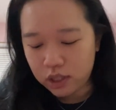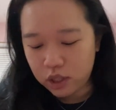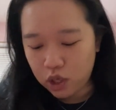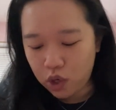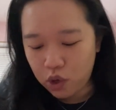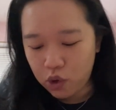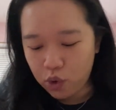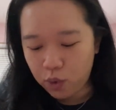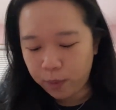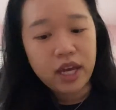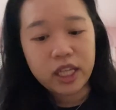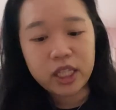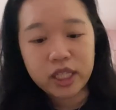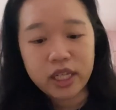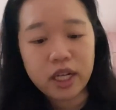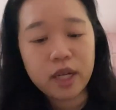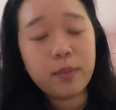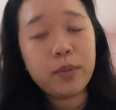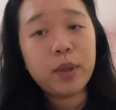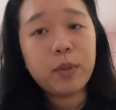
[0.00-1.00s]
So it's
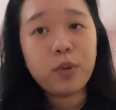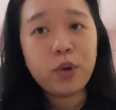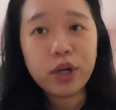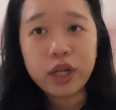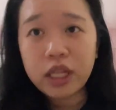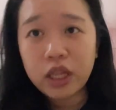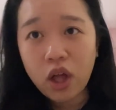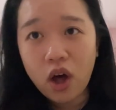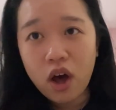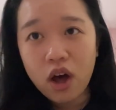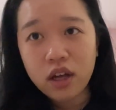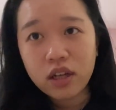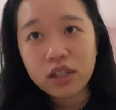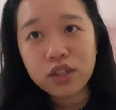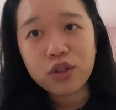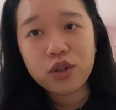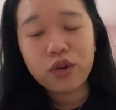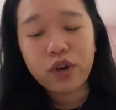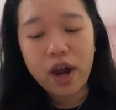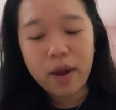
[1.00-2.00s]
gonna be pretty long,
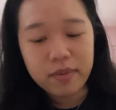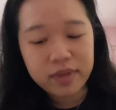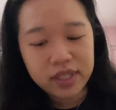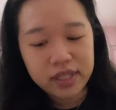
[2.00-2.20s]
so grab a